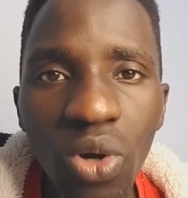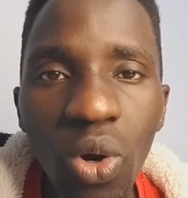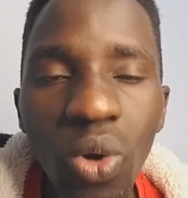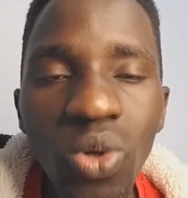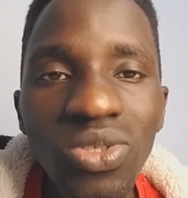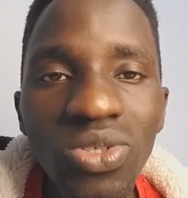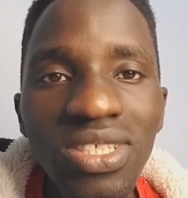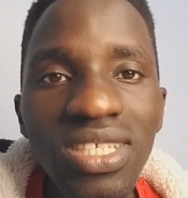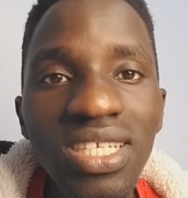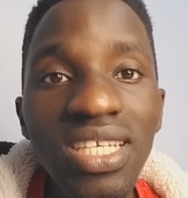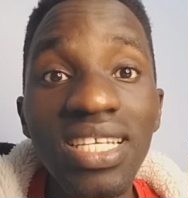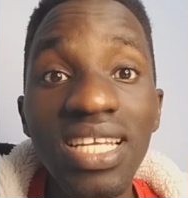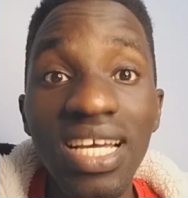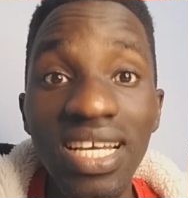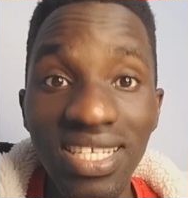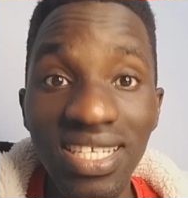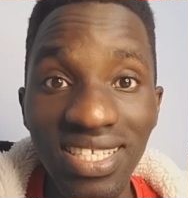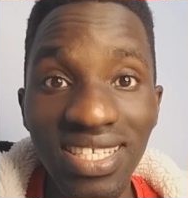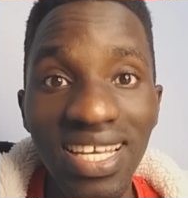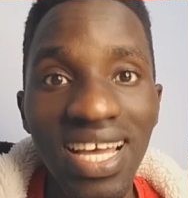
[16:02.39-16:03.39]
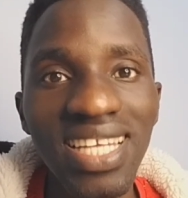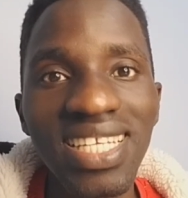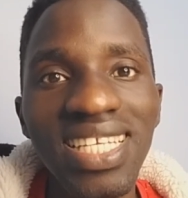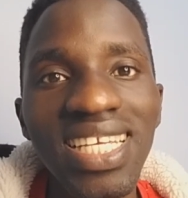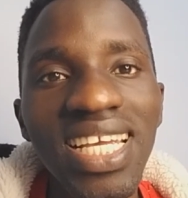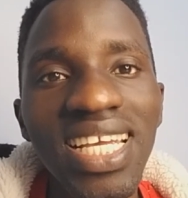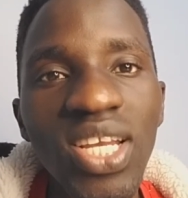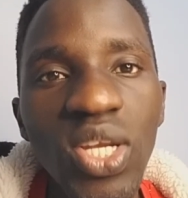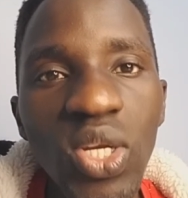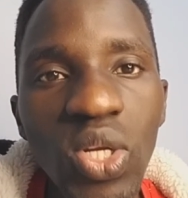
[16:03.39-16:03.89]
Consider
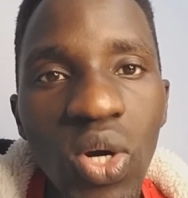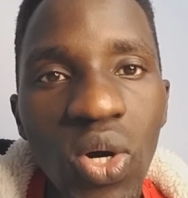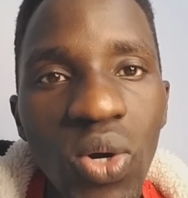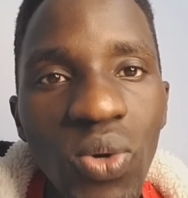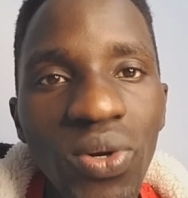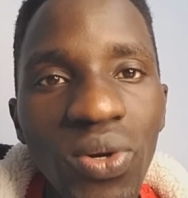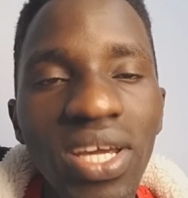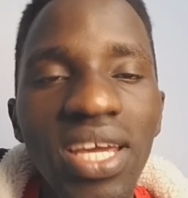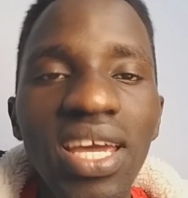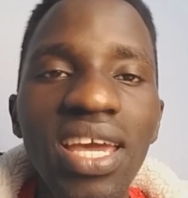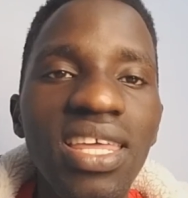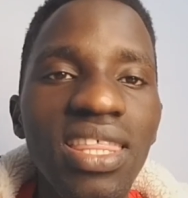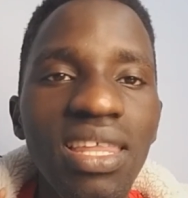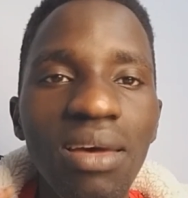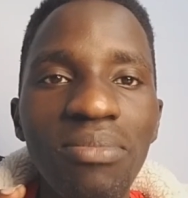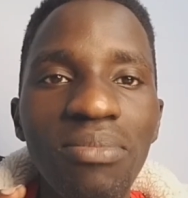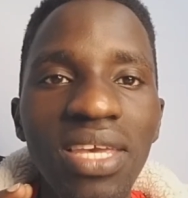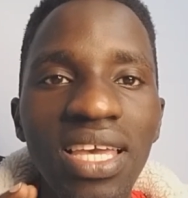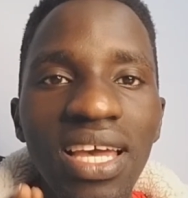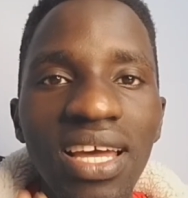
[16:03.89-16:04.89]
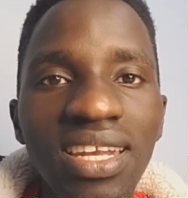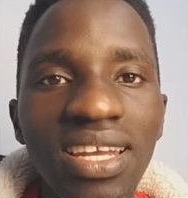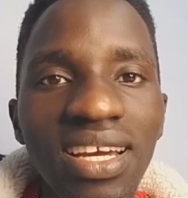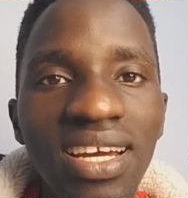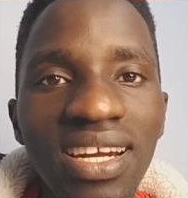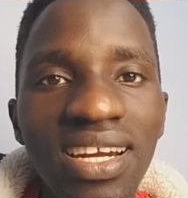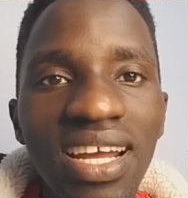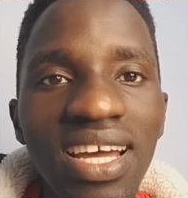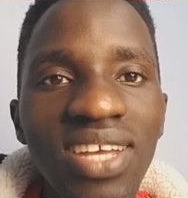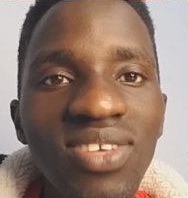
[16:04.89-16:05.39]
studying in Norway, either being
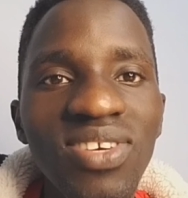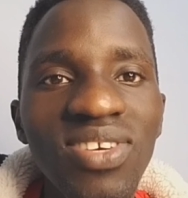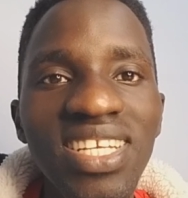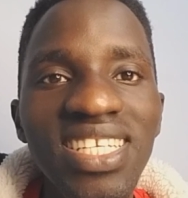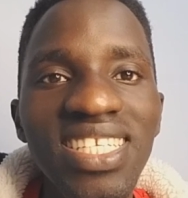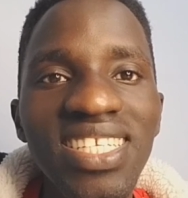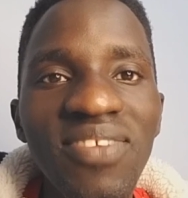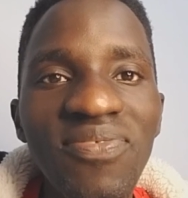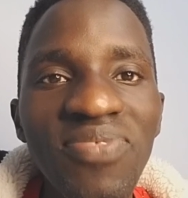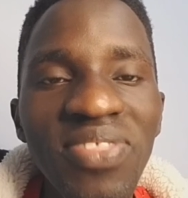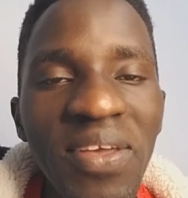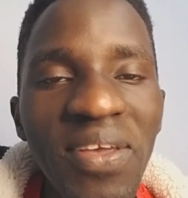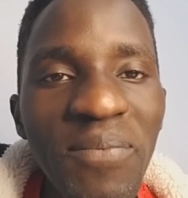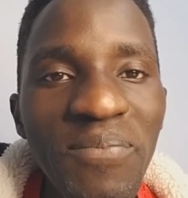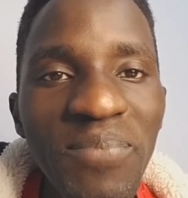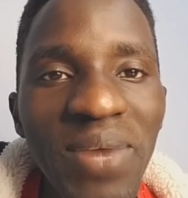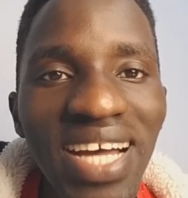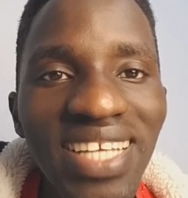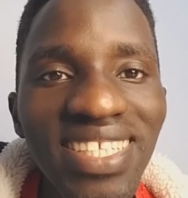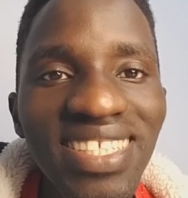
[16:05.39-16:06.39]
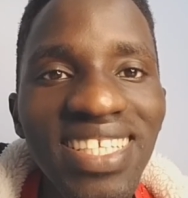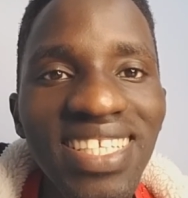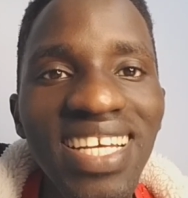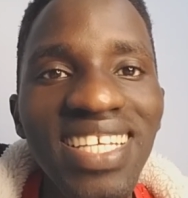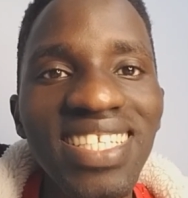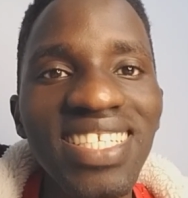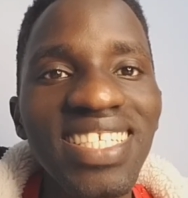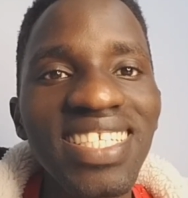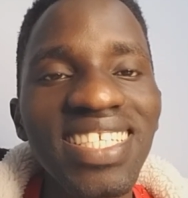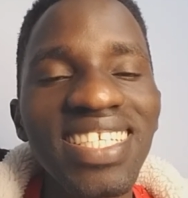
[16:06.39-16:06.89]
undergraduate,
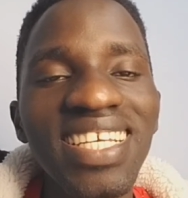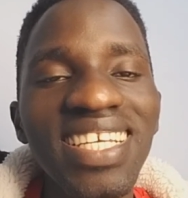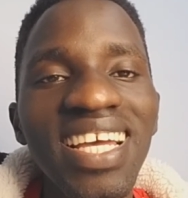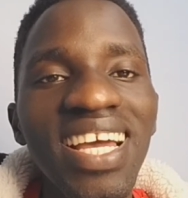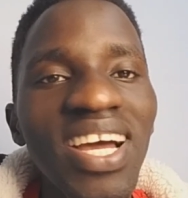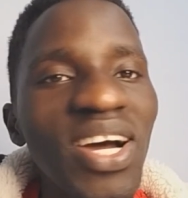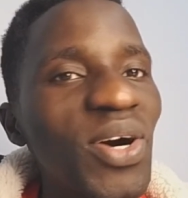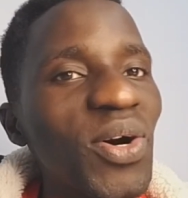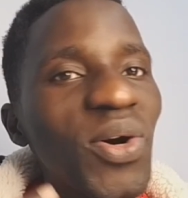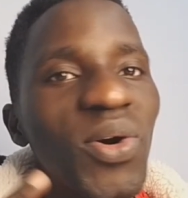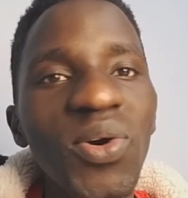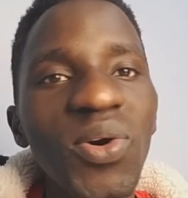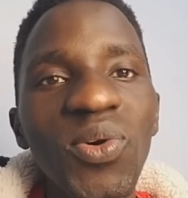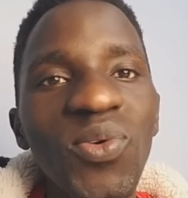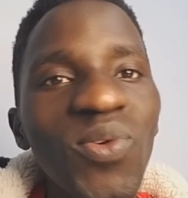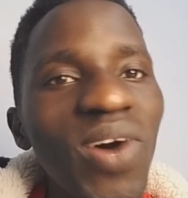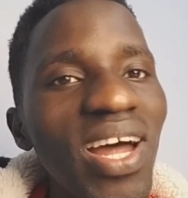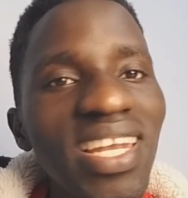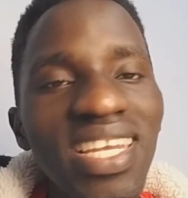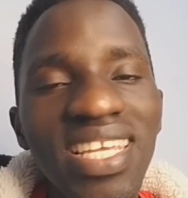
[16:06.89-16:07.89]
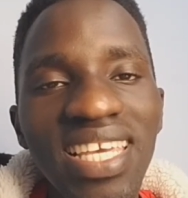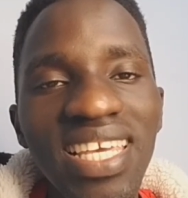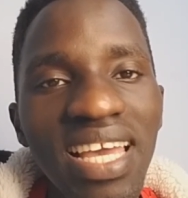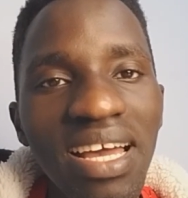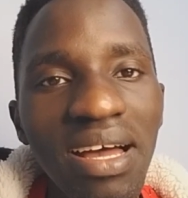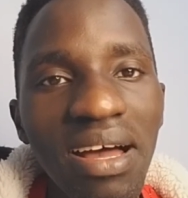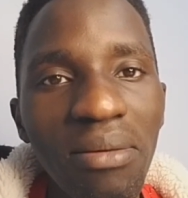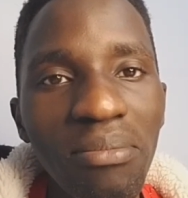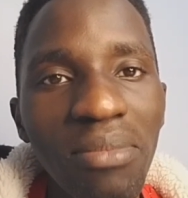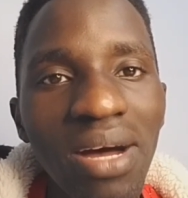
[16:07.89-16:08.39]
master's, or 1
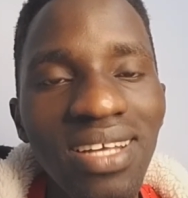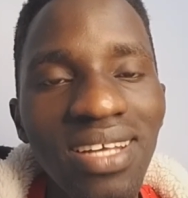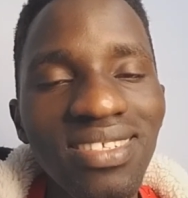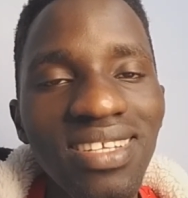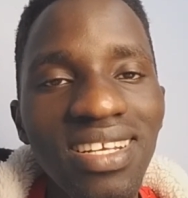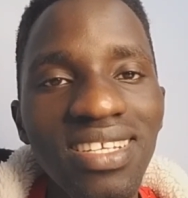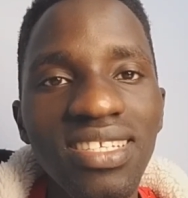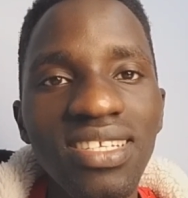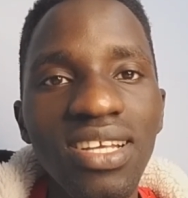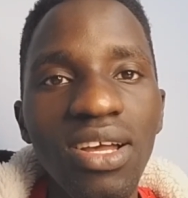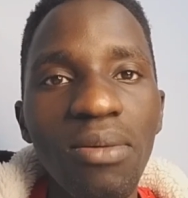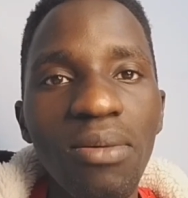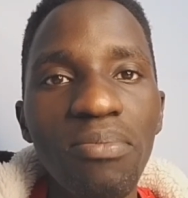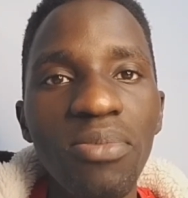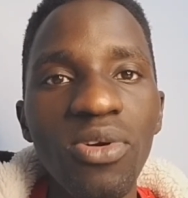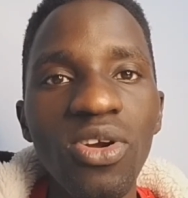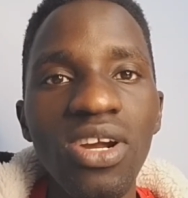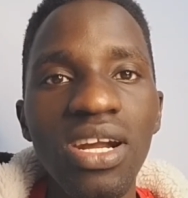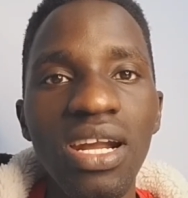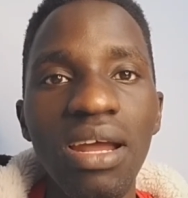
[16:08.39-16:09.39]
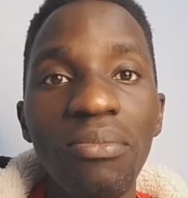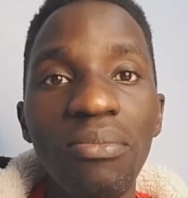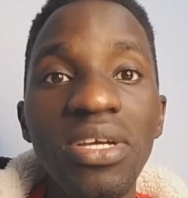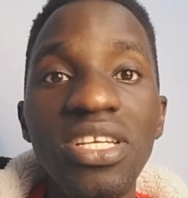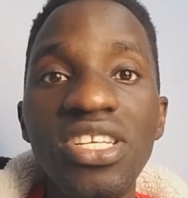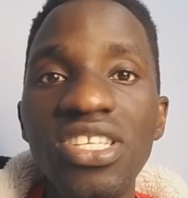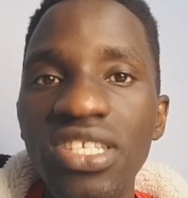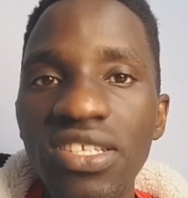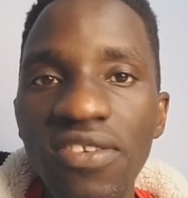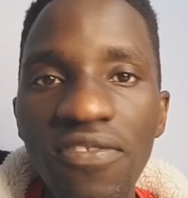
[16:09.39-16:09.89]
year master's program.
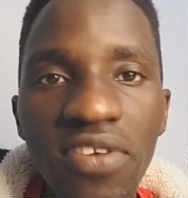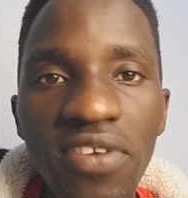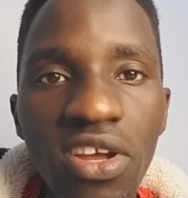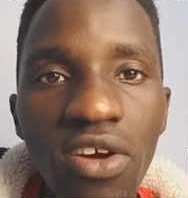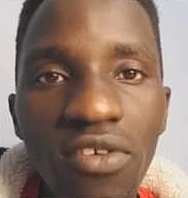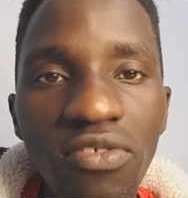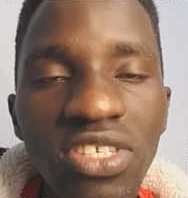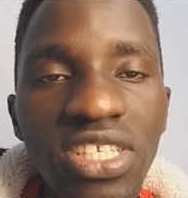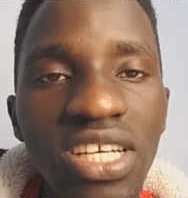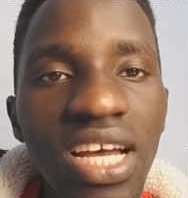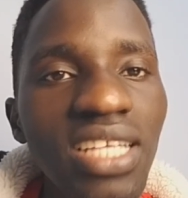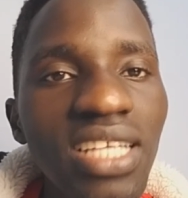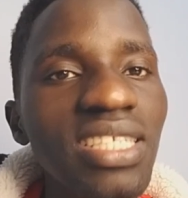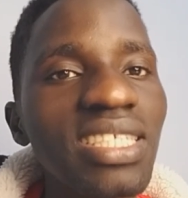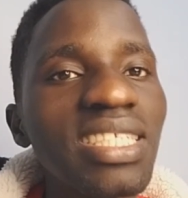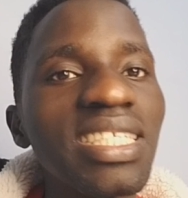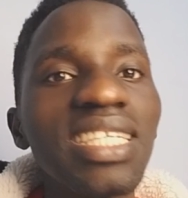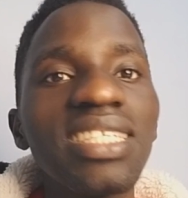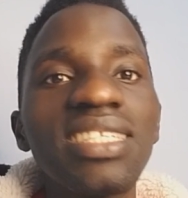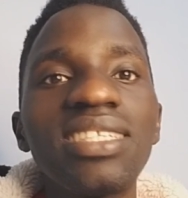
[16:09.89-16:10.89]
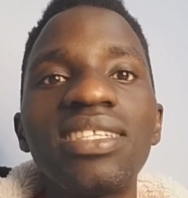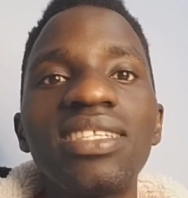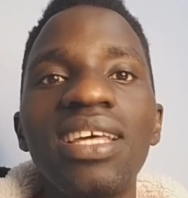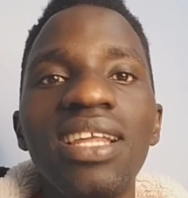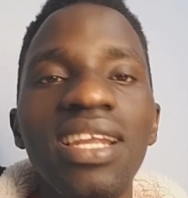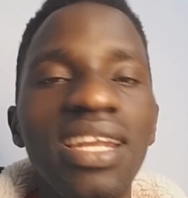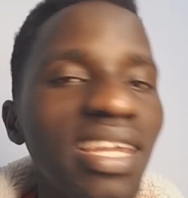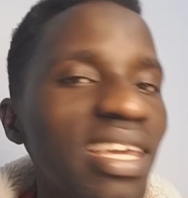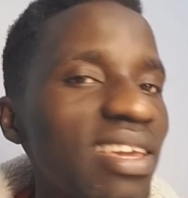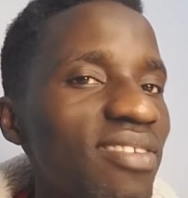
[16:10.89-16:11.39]
It is free of charge, just
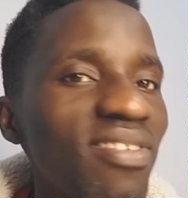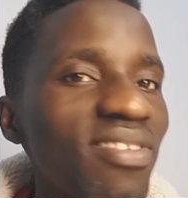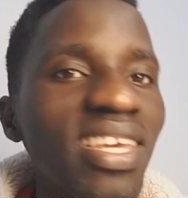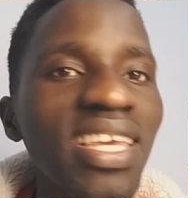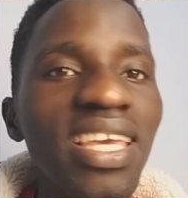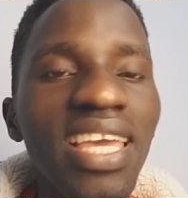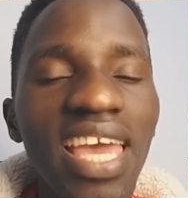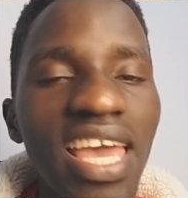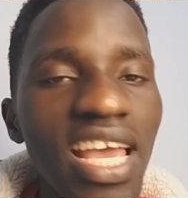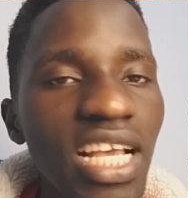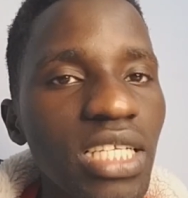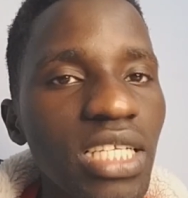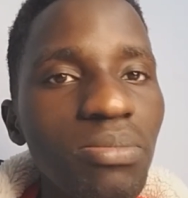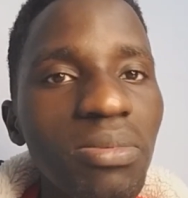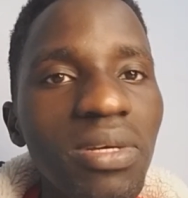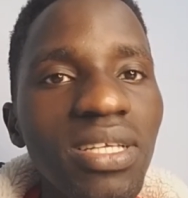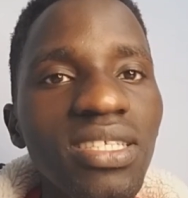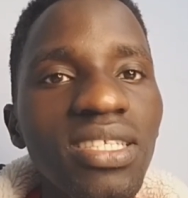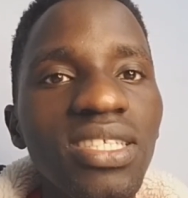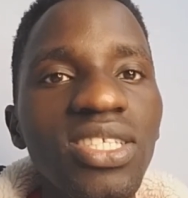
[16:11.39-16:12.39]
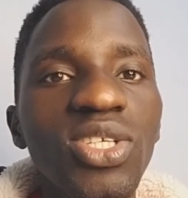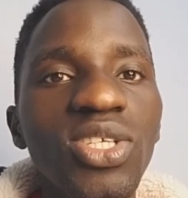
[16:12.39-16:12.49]
the living expense.